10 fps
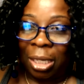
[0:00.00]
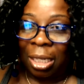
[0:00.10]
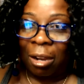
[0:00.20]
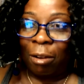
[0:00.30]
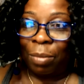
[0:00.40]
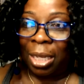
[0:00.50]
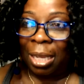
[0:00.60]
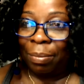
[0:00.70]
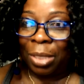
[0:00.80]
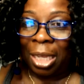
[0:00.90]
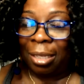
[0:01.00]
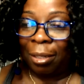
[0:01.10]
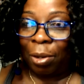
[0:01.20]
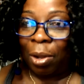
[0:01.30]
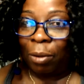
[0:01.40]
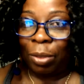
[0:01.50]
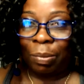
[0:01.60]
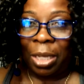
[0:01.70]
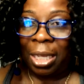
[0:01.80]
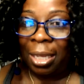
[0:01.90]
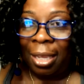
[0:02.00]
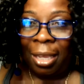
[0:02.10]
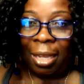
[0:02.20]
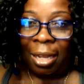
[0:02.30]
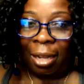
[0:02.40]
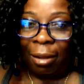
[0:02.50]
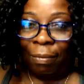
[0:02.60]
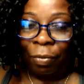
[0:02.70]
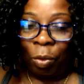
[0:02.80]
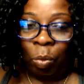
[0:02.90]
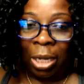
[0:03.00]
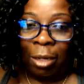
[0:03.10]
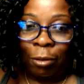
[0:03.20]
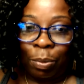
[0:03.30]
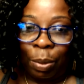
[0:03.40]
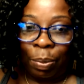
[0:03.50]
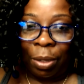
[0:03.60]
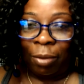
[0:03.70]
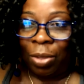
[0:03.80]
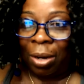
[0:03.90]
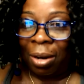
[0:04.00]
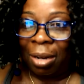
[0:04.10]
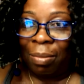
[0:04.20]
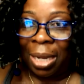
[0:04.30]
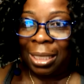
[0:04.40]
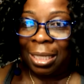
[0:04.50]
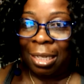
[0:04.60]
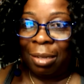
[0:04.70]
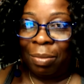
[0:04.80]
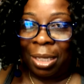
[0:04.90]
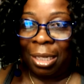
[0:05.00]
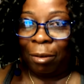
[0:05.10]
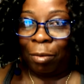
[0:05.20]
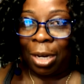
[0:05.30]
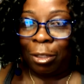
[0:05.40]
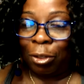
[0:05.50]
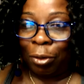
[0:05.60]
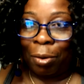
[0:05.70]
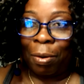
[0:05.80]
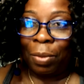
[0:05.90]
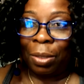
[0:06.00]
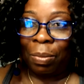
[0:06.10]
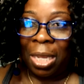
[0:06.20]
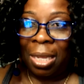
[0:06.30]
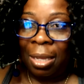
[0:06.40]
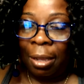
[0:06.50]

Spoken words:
how many I'm taking along with me? When those people, if they're on my team and they're ready to grow with me,